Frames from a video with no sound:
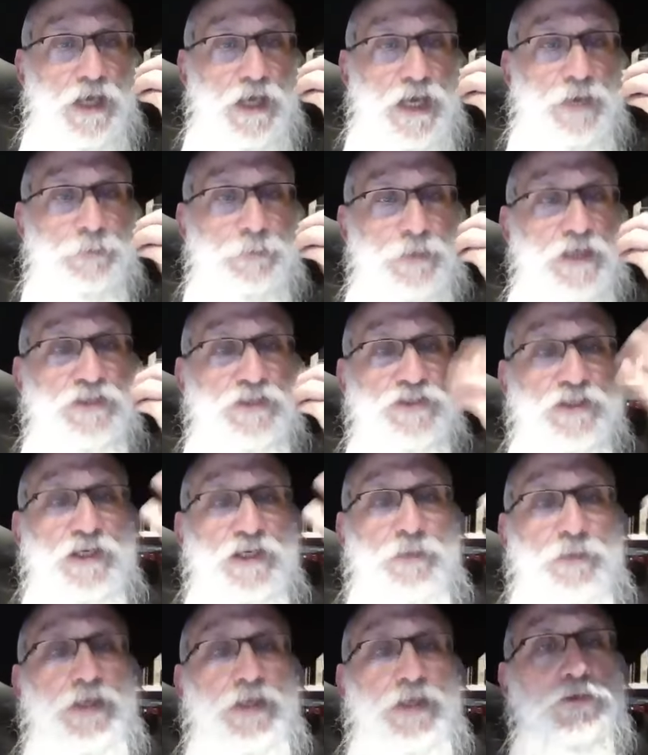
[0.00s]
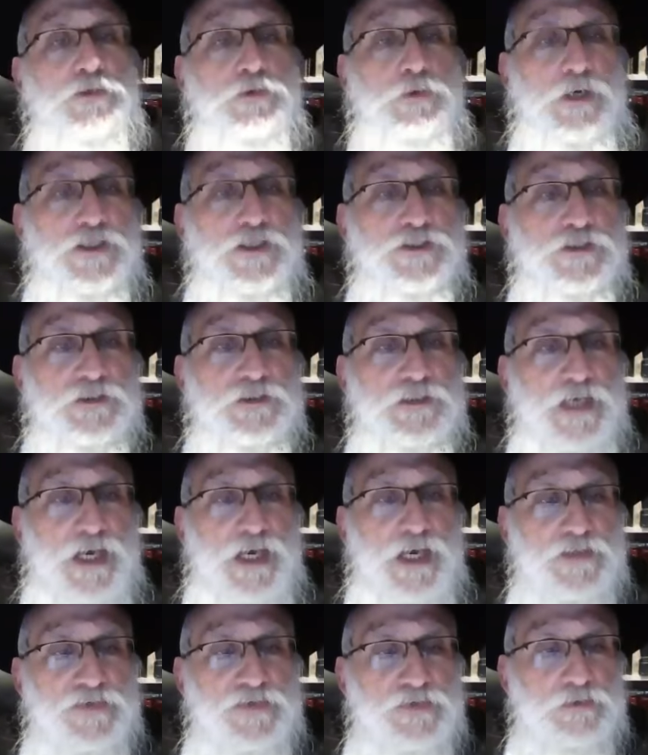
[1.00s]
and Moshe Rabbeinu question
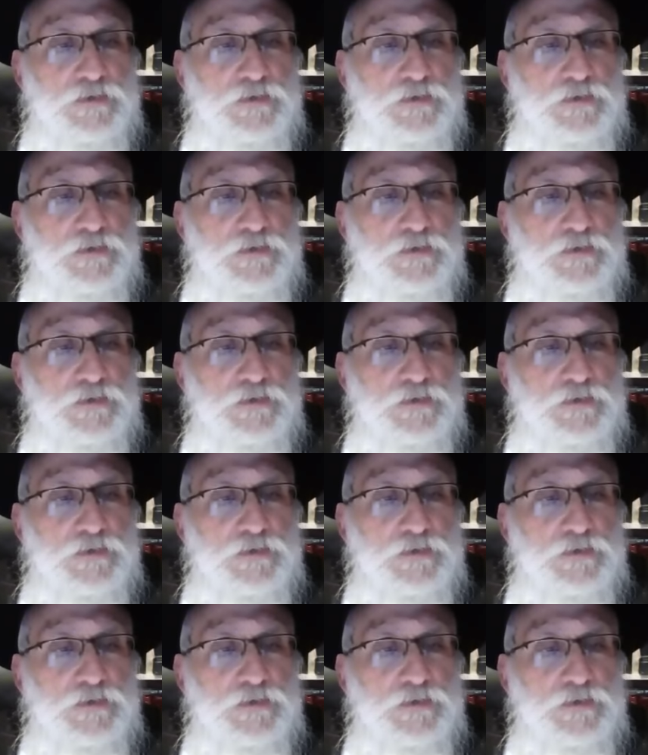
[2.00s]
God?